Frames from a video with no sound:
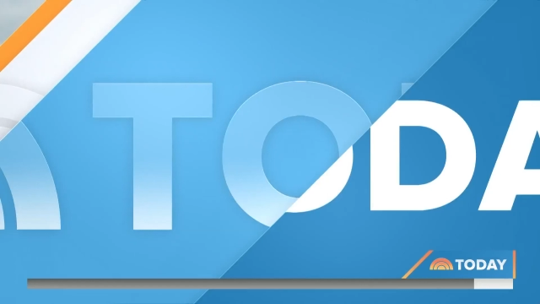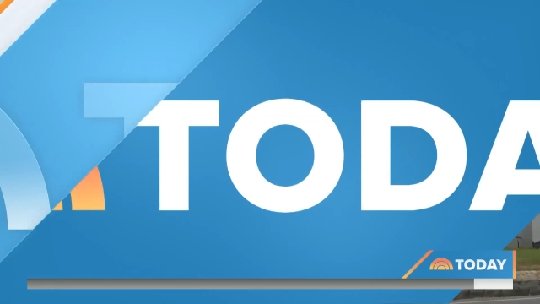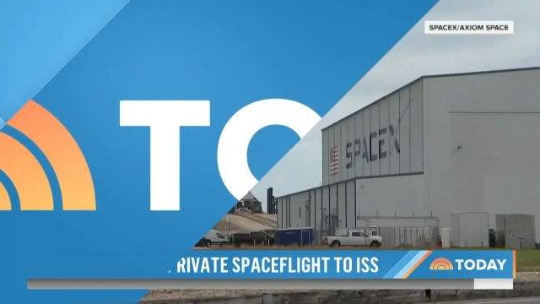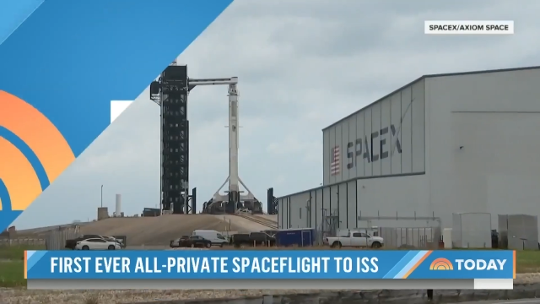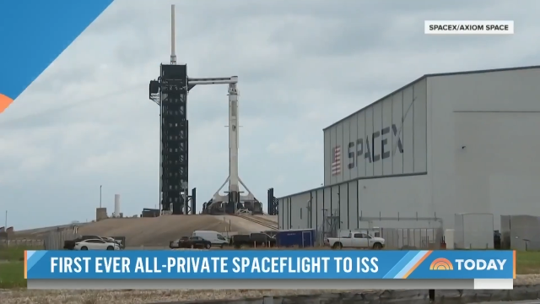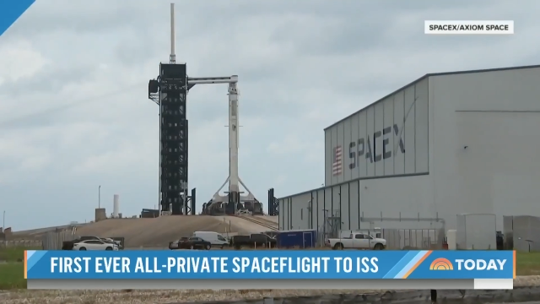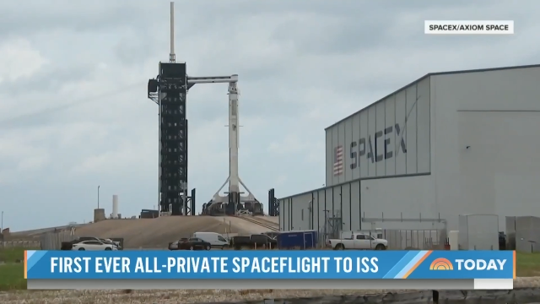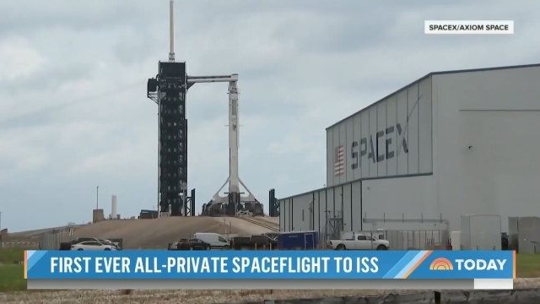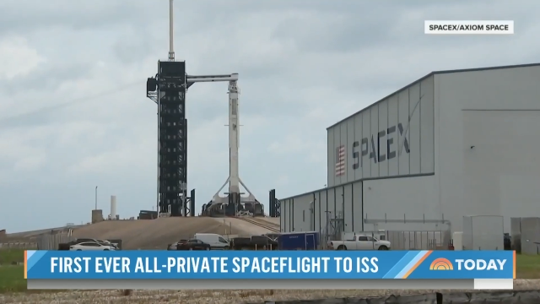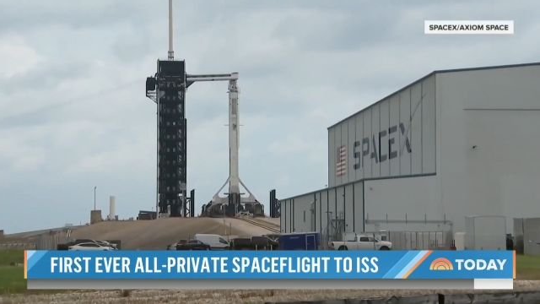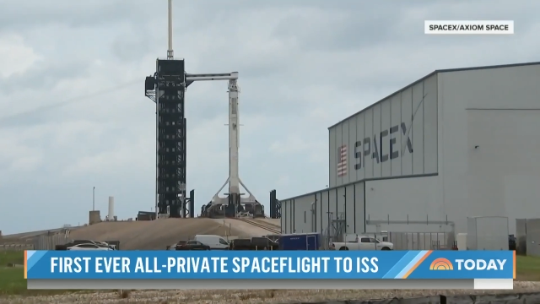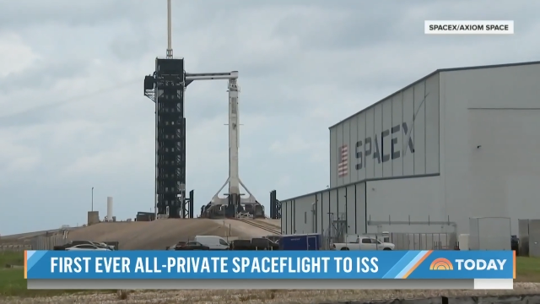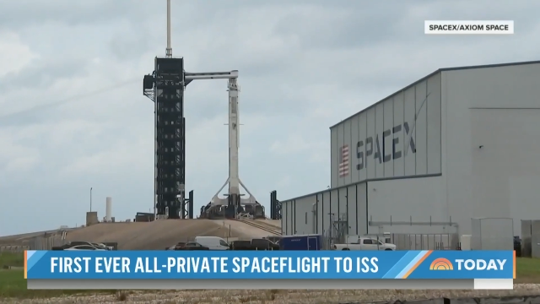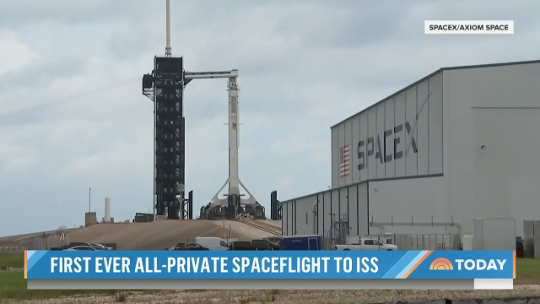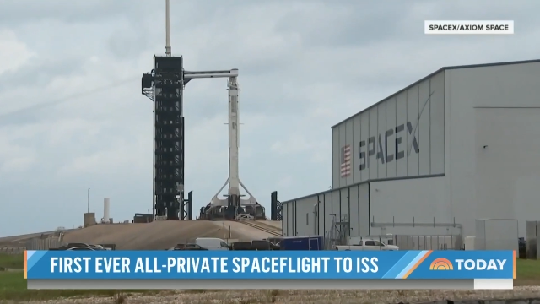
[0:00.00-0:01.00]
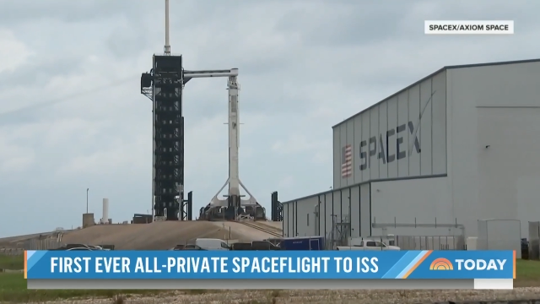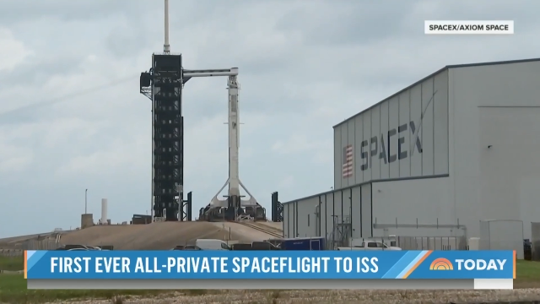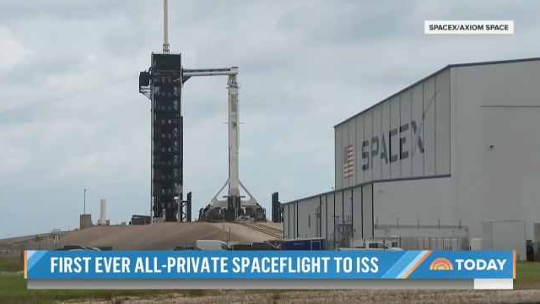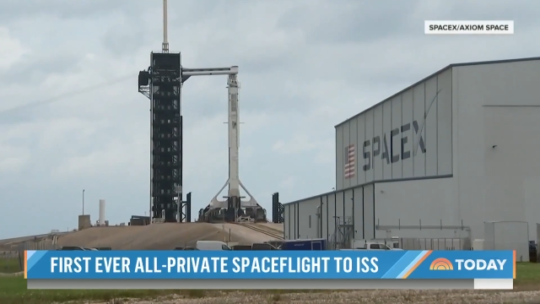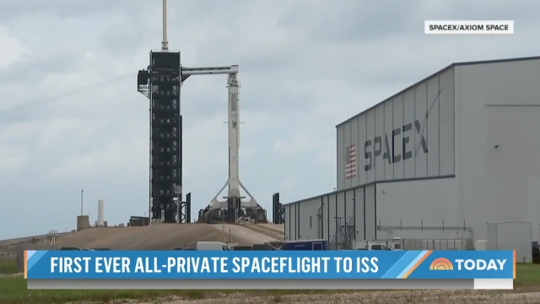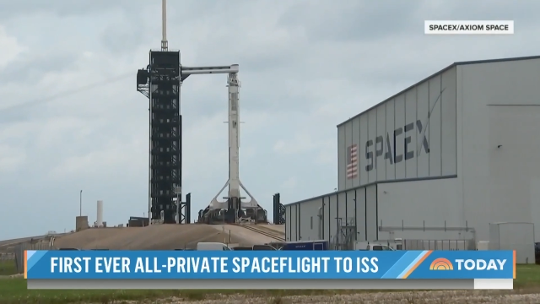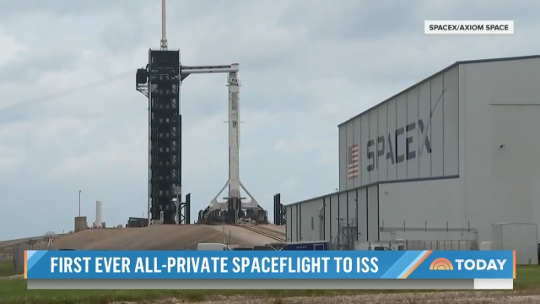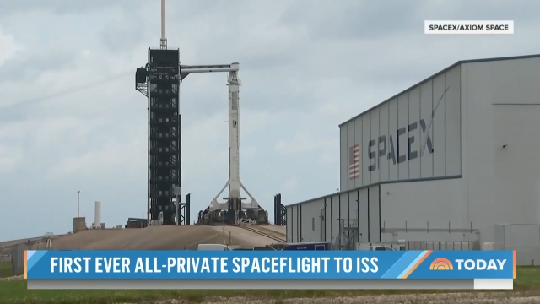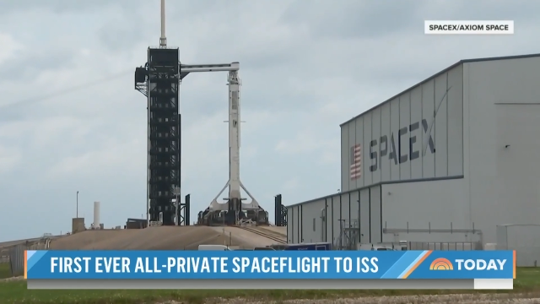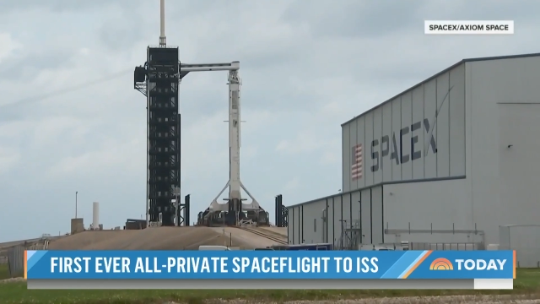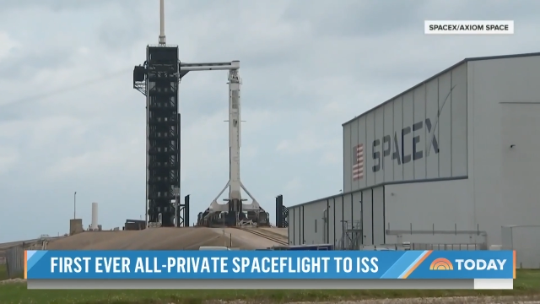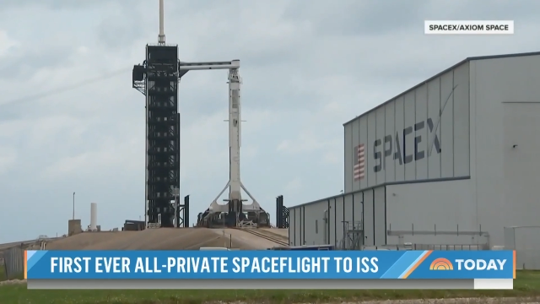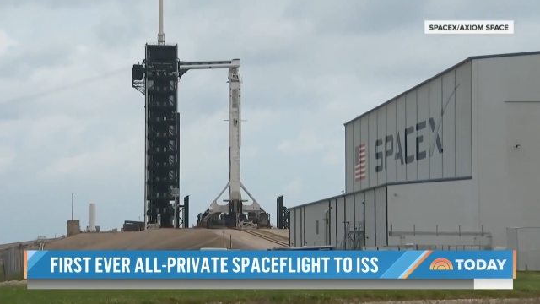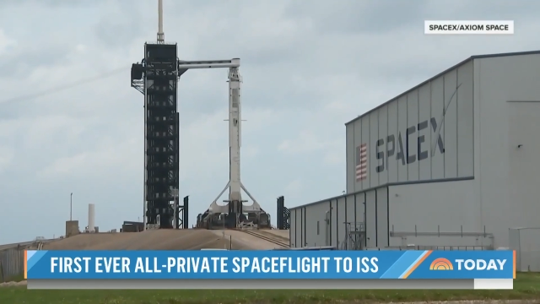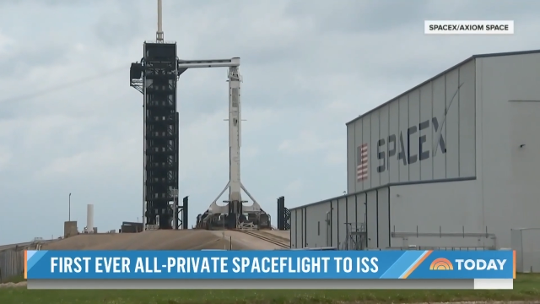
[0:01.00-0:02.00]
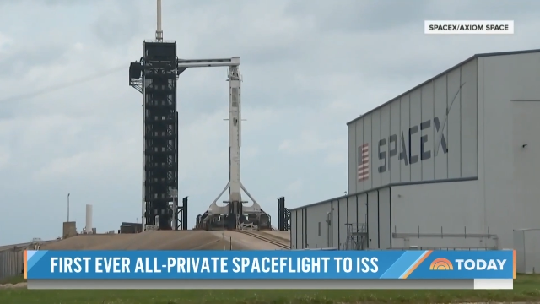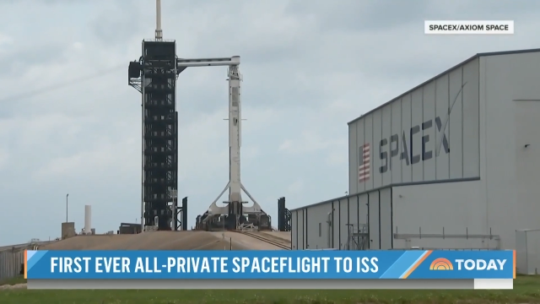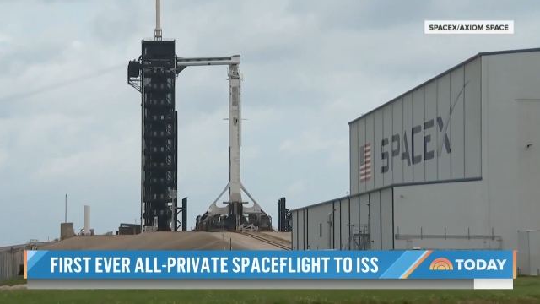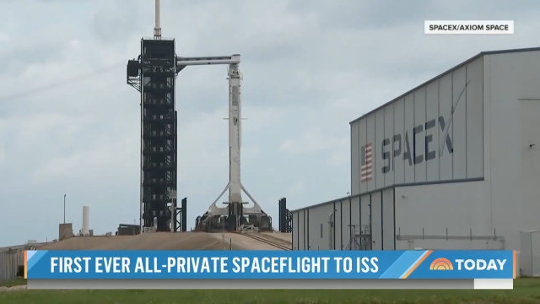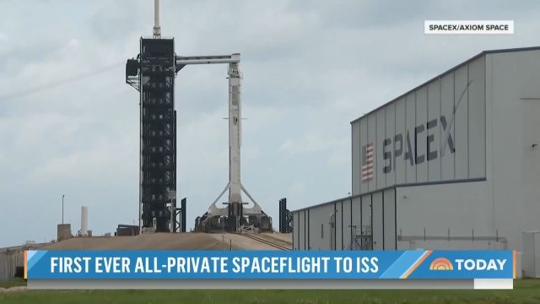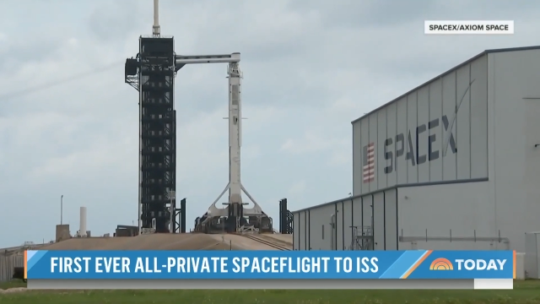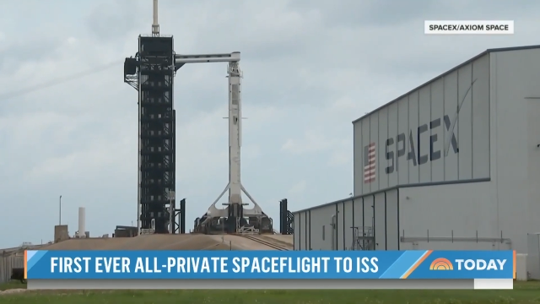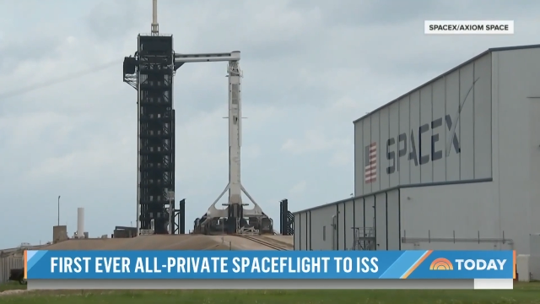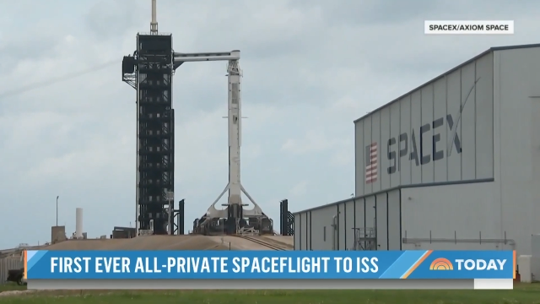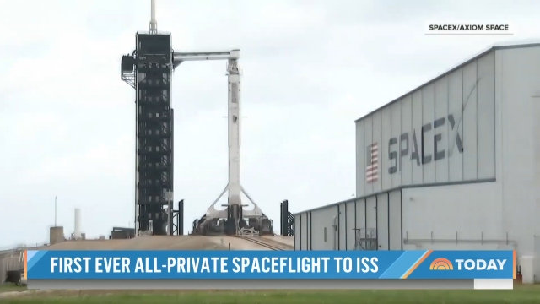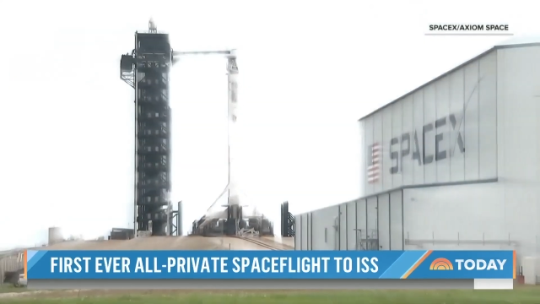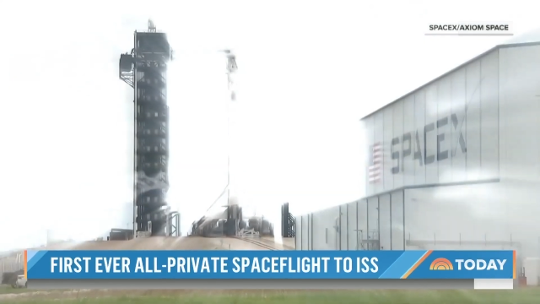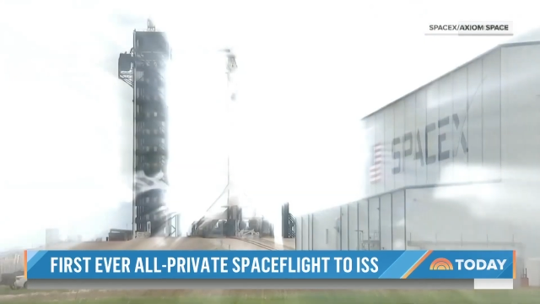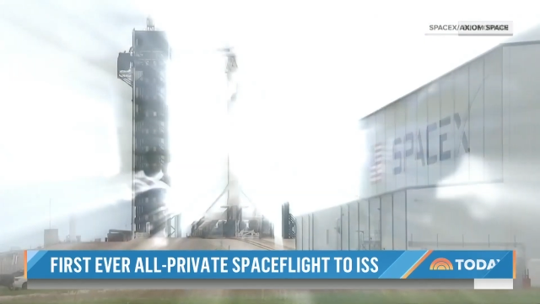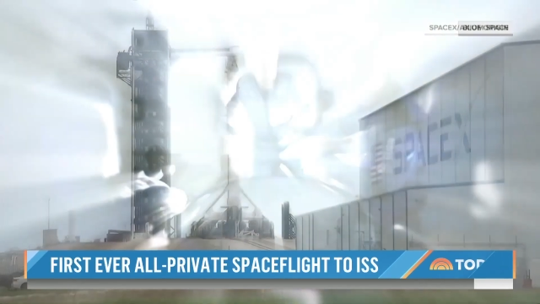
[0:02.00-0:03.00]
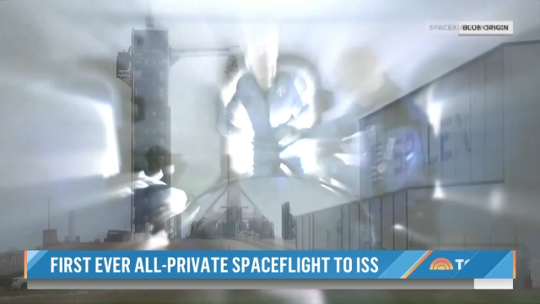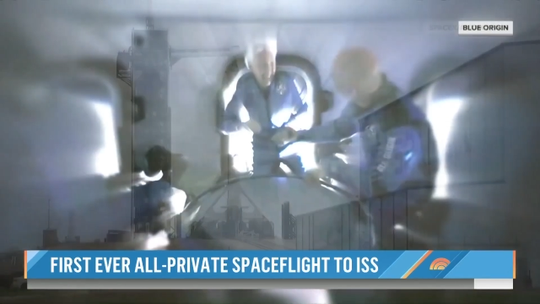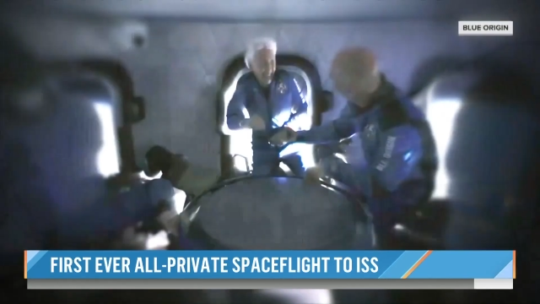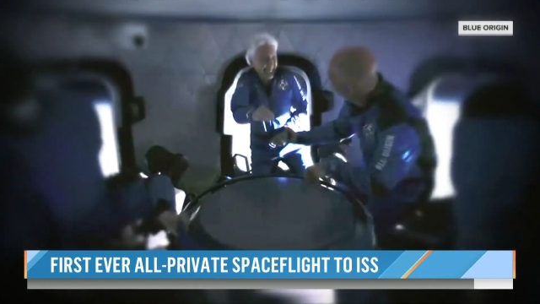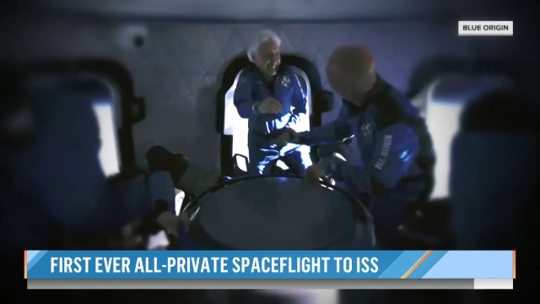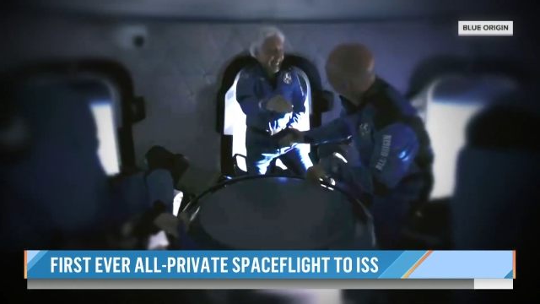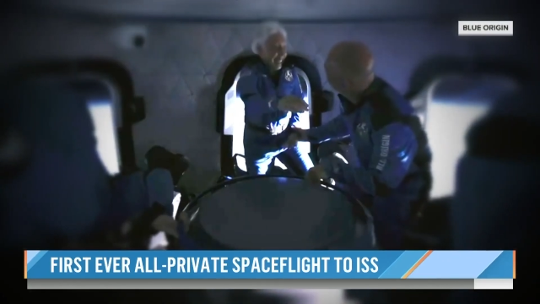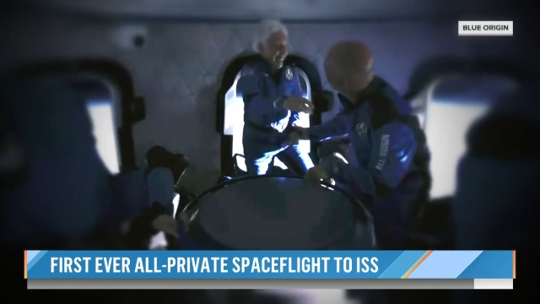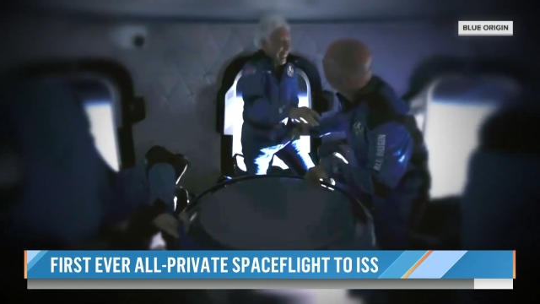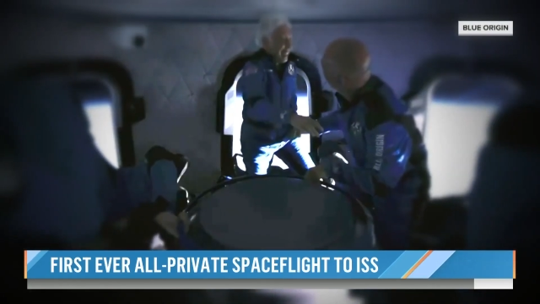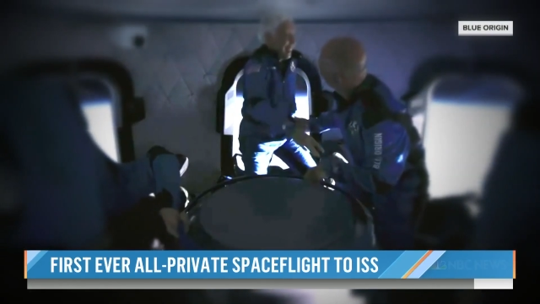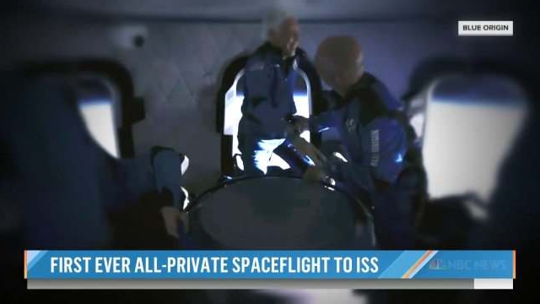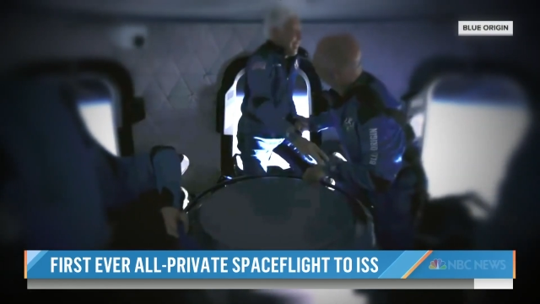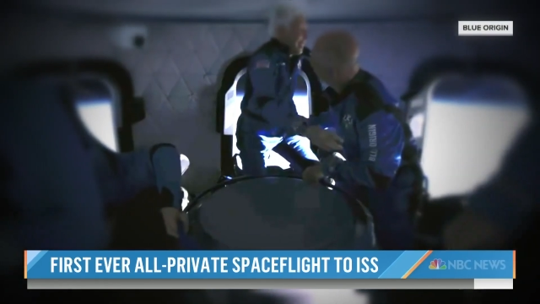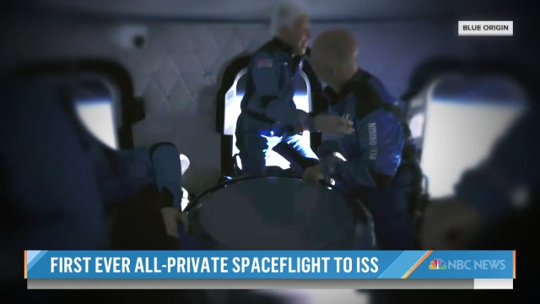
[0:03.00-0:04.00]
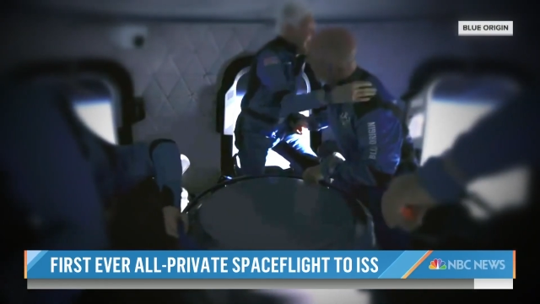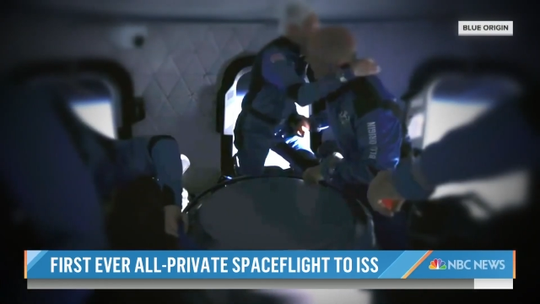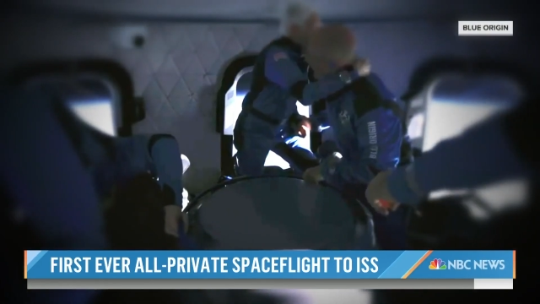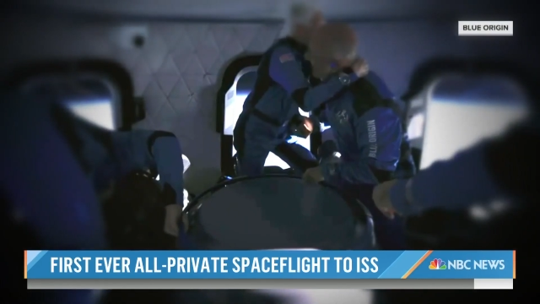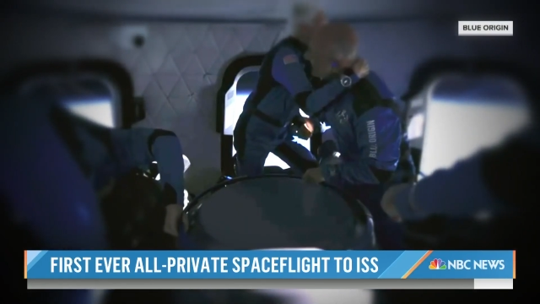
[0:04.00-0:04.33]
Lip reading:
No face is visible, so there are no lips to read.